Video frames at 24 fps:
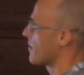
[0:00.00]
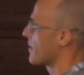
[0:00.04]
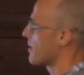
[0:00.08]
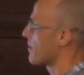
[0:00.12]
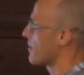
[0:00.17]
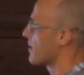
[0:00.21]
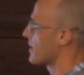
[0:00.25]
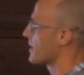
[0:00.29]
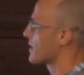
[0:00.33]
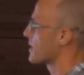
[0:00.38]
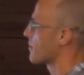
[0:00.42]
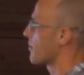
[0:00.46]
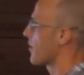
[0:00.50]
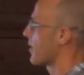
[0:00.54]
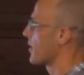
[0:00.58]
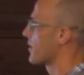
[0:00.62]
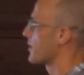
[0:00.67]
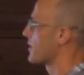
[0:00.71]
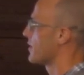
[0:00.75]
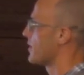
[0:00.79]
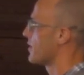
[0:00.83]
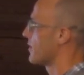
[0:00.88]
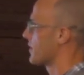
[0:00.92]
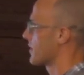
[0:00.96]
may be
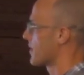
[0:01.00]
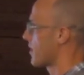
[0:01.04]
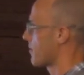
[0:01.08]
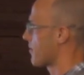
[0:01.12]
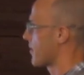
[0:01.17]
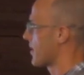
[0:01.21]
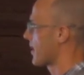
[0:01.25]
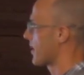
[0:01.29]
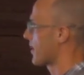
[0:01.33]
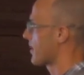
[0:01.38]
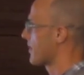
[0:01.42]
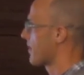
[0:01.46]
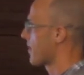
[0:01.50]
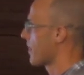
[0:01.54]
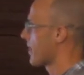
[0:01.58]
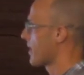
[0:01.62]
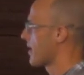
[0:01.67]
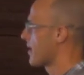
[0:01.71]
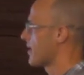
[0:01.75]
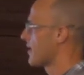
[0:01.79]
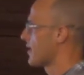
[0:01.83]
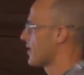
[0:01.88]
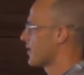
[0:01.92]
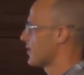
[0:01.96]
inspired to do something."
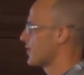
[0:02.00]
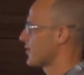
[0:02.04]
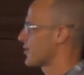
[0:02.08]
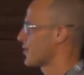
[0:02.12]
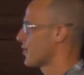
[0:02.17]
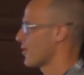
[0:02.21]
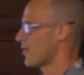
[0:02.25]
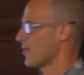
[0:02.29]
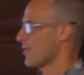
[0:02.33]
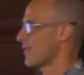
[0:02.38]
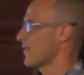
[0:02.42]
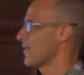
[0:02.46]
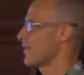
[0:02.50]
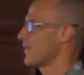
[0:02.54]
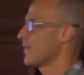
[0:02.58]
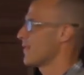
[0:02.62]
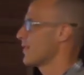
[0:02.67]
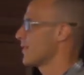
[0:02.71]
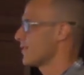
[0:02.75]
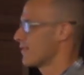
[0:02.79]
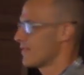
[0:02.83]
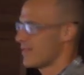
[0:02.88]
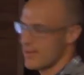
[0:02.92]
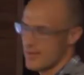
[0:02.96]
So,
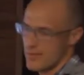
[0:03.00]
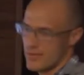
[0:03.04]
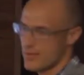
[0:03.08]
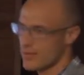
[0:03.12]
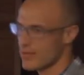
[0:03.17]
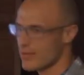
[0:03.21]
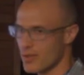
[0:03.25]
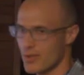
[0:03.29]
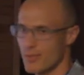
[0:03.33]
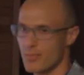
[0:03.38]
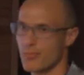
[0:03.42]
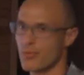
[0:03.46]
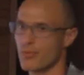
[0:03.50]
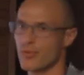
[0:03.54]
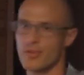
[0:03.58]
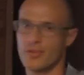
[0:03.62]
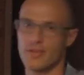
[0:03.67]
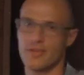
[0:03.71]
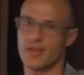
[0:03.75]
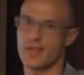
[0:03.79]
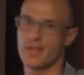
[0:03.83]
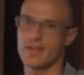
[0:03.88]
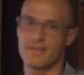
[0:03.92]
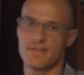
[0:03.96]

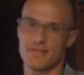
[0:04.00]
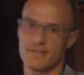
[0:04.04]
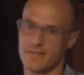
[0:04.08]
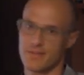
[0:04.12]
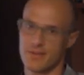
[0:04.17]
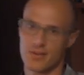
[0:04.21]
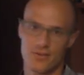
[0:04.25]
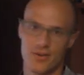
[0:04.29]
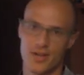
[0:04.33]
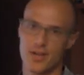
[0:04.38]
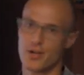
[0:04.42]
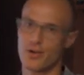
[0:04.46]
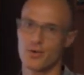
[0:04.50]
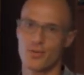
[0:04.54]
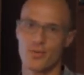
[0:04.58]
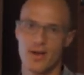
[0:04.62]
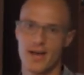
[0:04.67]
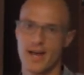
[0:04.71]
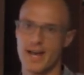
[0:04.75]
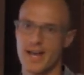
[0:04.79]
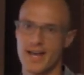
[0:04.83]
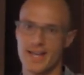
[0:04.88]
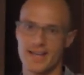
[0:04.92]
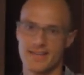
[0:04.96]
completely greater
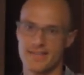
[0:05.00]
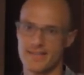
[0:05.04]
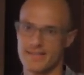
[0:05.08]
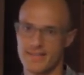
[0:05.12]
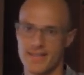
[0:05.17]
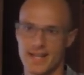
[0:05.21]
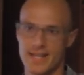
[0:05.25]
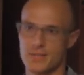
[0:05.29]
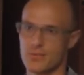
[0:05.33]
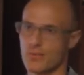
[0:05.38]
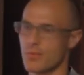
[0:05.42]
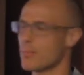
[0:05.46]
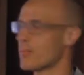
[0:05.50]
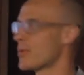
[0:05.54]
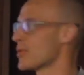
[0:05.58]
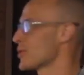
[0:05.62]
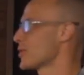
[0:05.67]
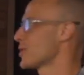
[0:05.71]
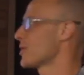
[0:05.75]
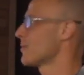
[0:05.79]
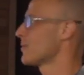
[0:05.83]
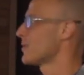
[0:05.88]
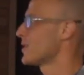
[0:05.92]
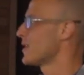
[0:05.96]
why, and that's what
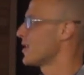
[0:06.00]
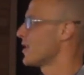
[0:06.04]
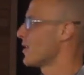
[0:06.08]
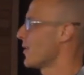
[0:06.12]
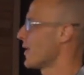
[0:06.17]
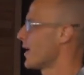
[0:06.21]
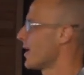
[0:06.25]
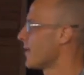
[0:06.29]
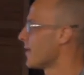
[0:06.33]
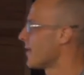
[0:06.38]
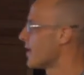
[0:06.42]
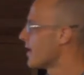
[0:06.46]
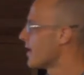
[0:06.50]
pushed him to do it.